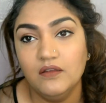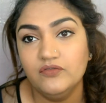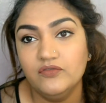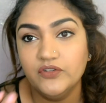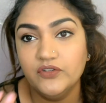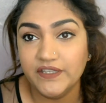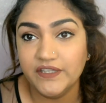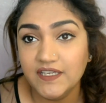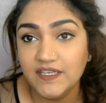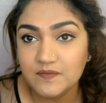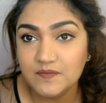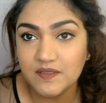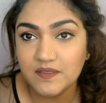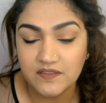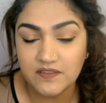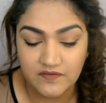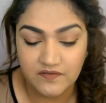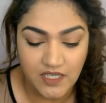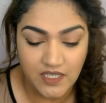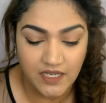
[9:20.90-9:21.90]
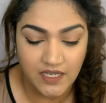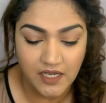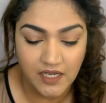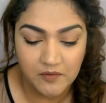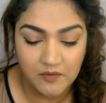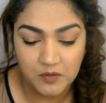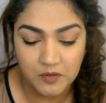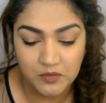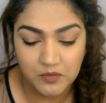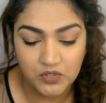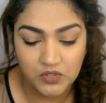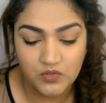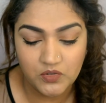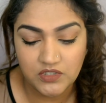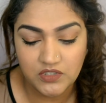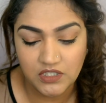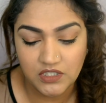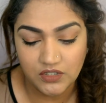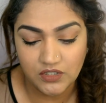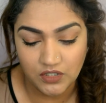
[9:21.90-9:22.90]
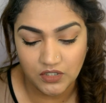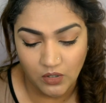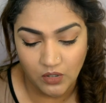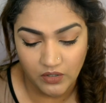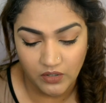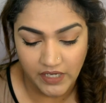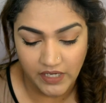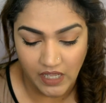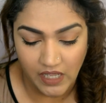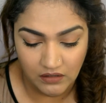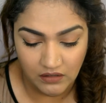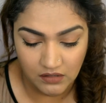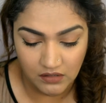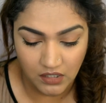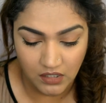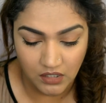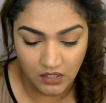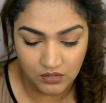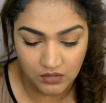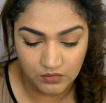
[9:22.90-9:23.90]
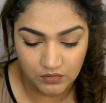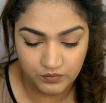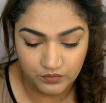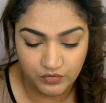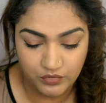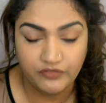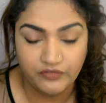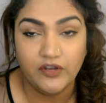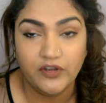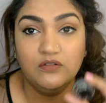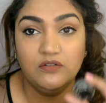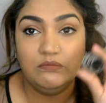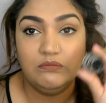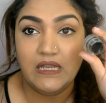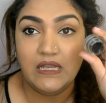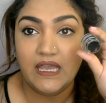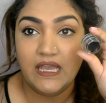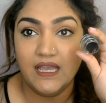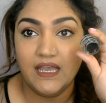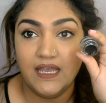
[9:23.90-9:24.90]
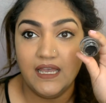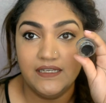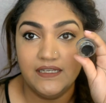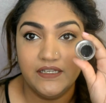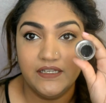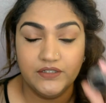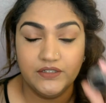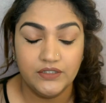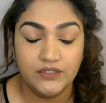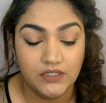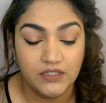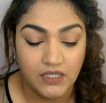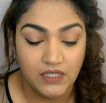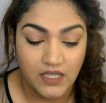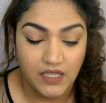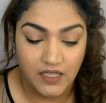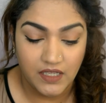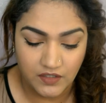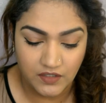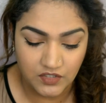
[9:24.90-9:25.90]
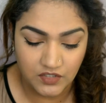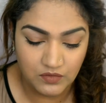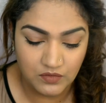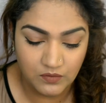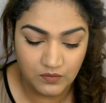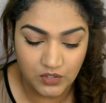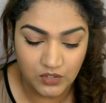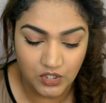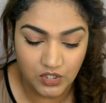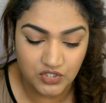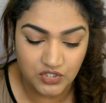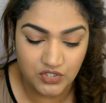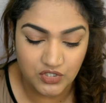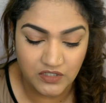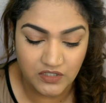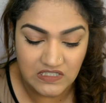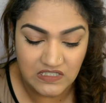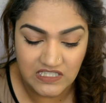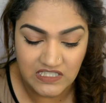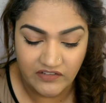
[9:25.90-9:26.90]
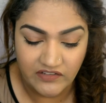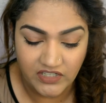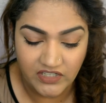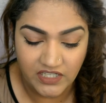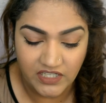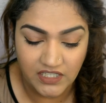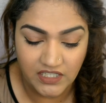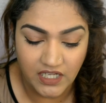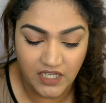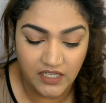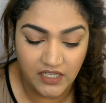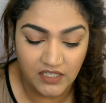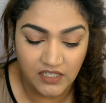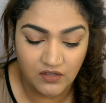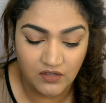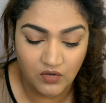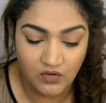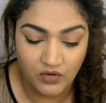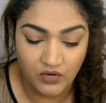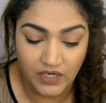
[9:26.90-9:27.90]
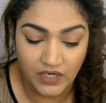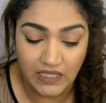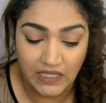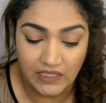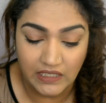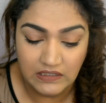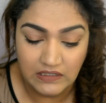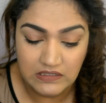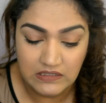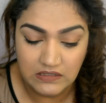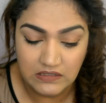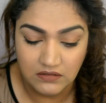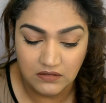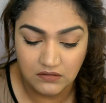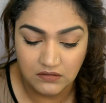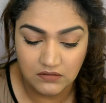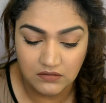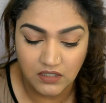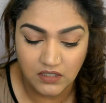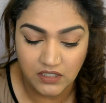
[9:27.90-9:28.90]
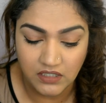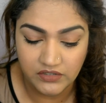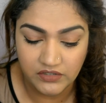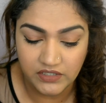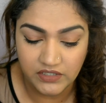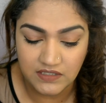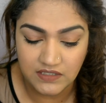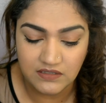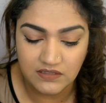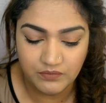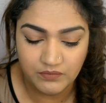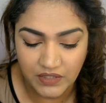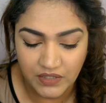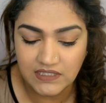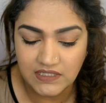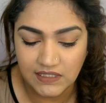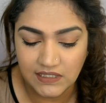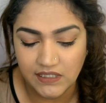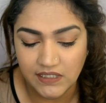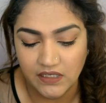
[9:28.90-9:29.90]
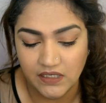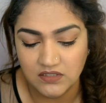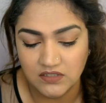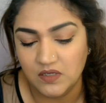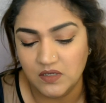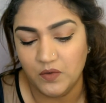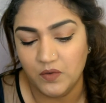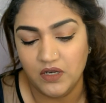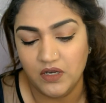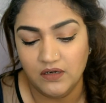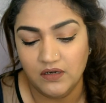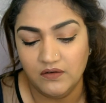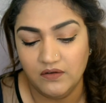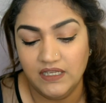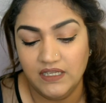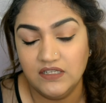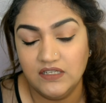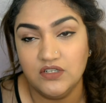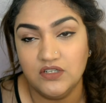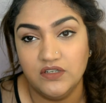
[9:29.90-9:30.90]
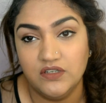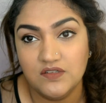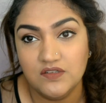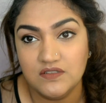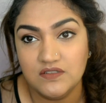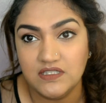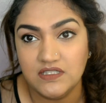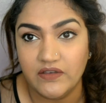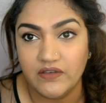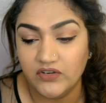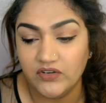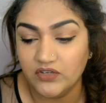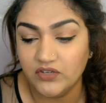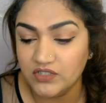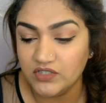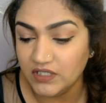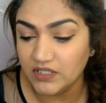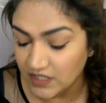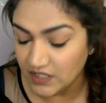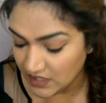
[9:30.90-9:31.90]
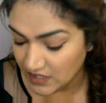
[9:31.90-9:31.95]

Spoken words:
for the expensive side, I will be using the L'Oreal Profound Black Eyeliner. And this one will cost you around $7.99 or $800, basically somewhere around $800 to $700.